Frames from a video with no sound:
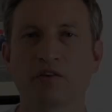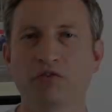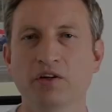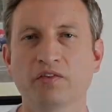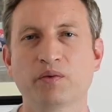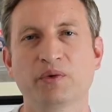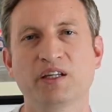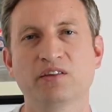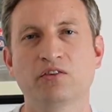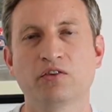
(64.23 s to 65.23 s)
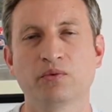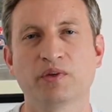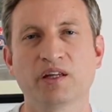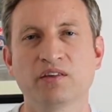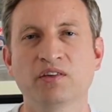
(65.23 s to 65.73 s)
the first thing we need to do with
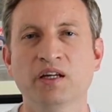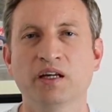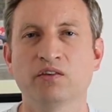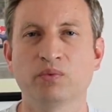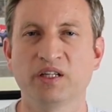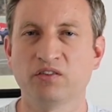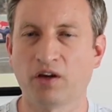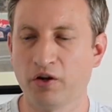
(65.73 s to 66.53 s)
this is we need to